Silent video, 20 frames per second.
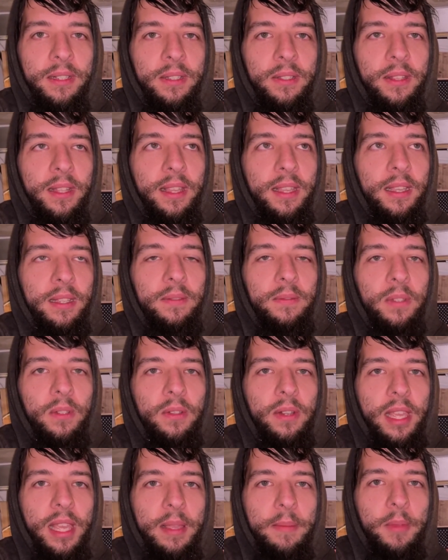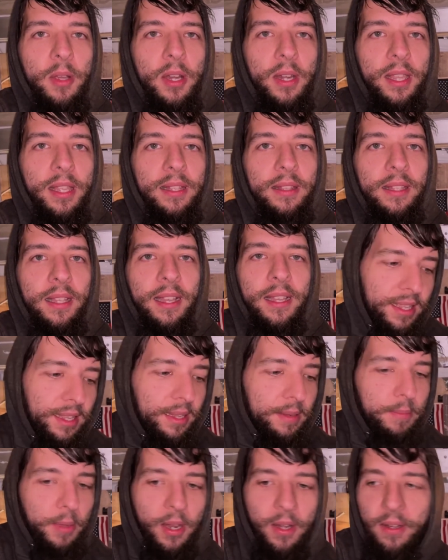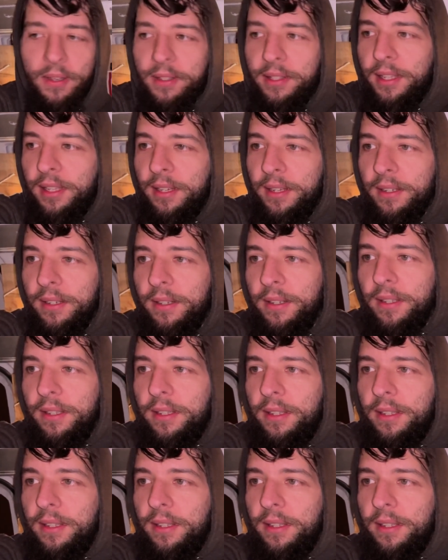to the Royal King parking lot, and park there,